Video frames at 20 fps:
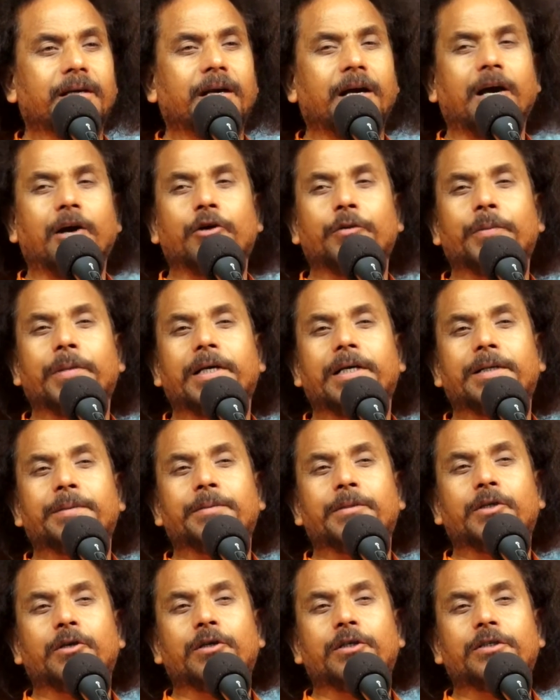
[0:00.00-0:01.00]
How
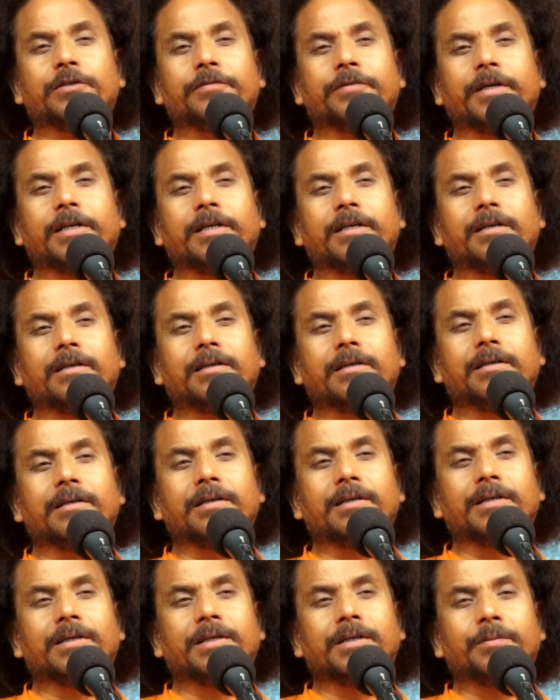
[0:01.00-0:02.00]
become transparent?
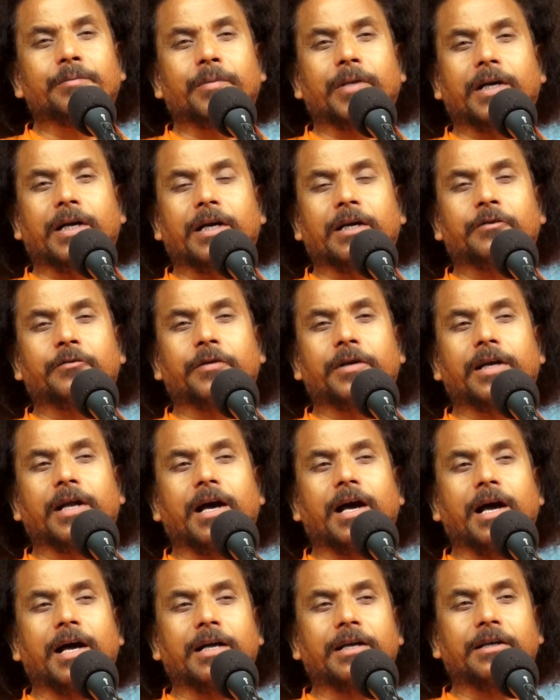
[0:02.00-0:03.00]
Because when
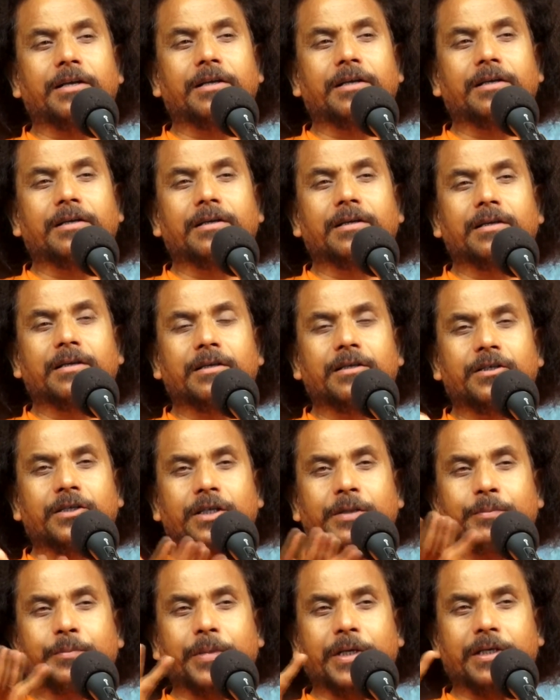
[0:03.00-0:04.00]
high
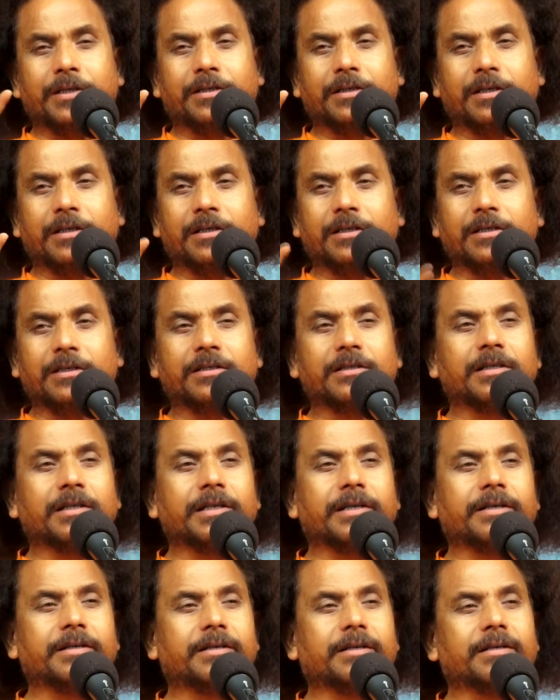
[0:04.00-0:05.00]
temperature is
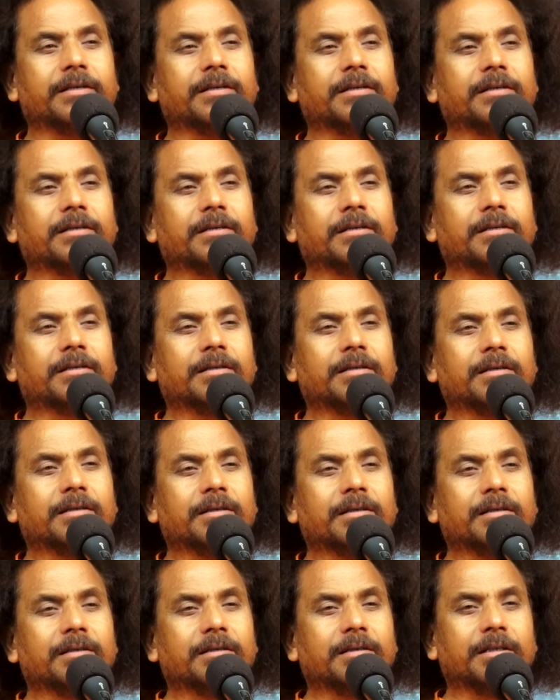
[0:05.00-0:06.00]
created,
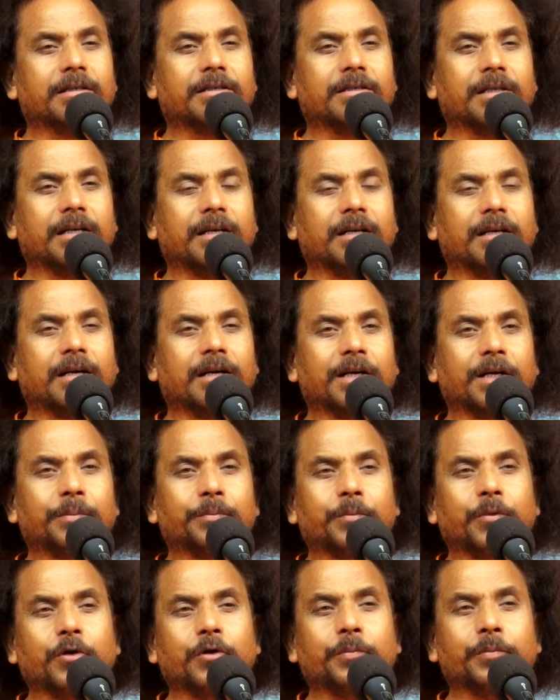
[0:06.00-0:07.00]
the silica
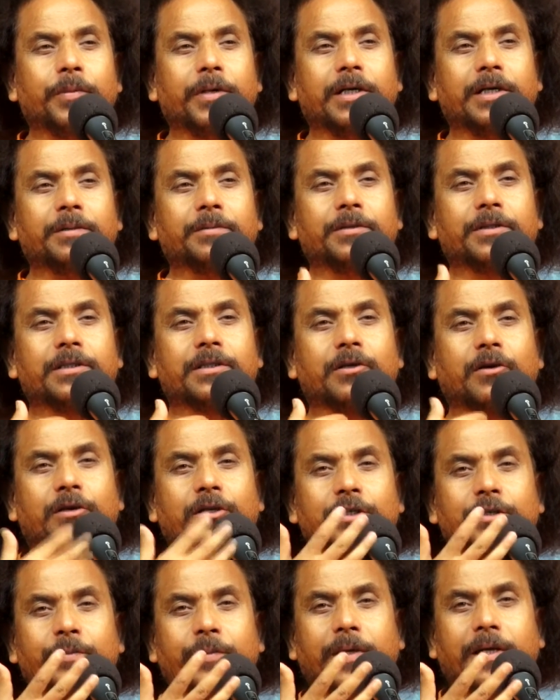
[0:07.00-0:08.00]
compound becomes
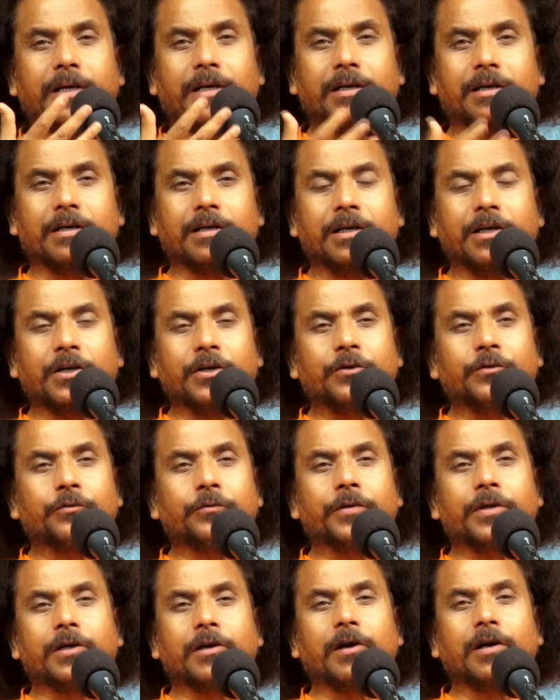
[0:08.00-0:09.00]
transparent.
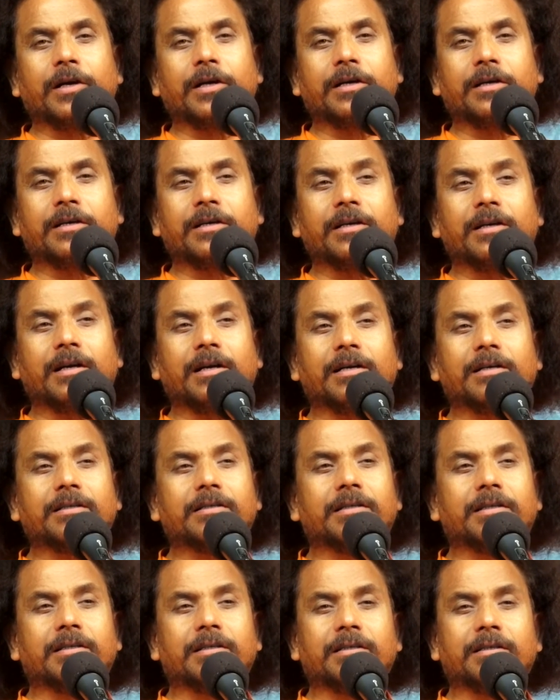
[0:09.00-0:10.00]
We call it
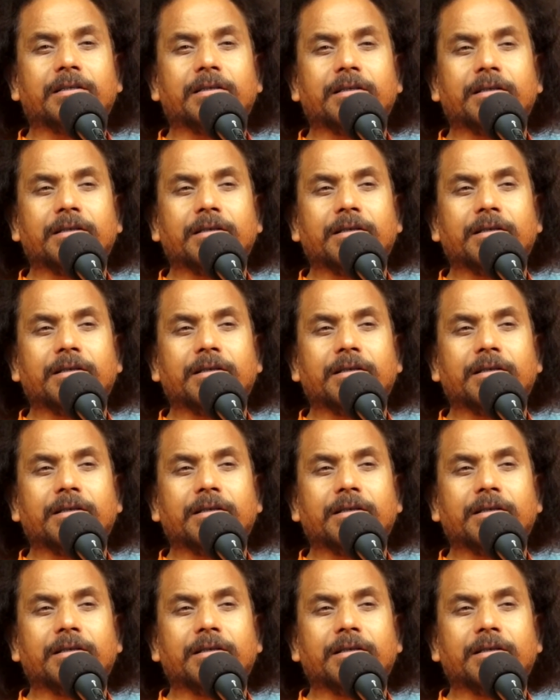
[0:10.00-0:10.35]
glasses.